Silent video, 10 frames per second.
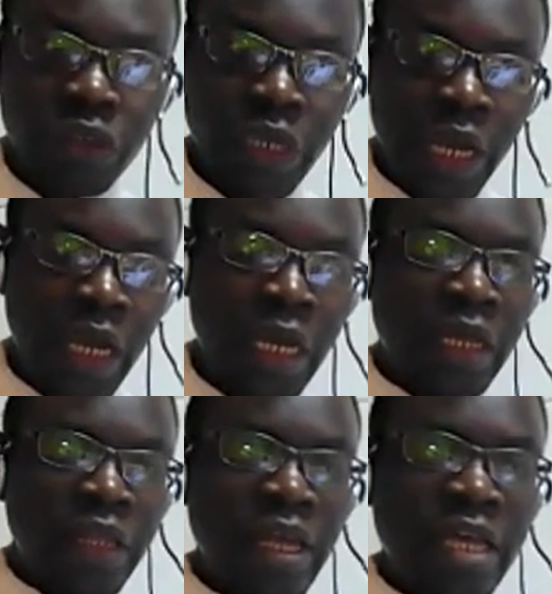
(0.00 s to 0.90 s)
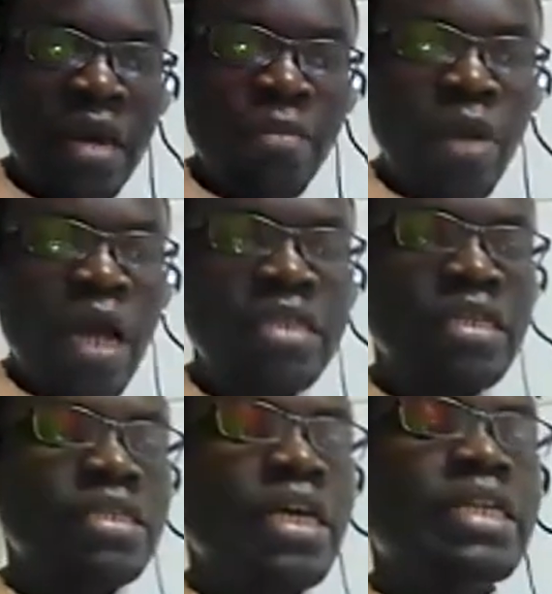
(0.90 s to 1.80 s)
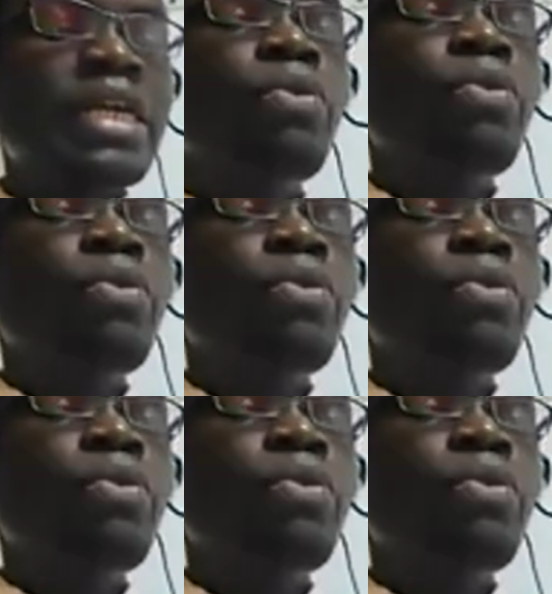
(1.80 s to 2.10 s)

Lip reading: There are some cancers that are